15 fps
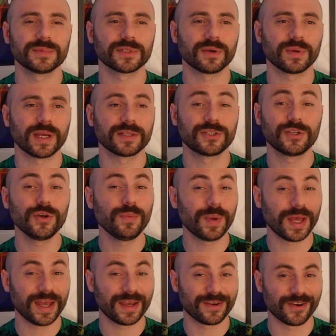So we had 2
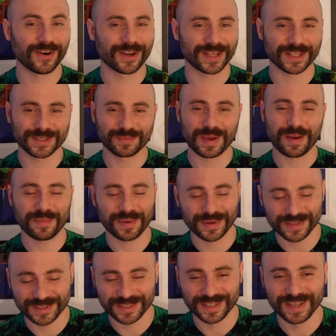paying audience
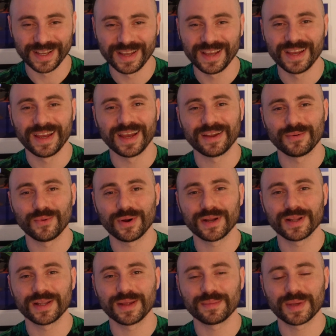members. And one
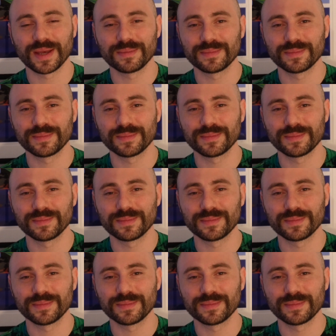of them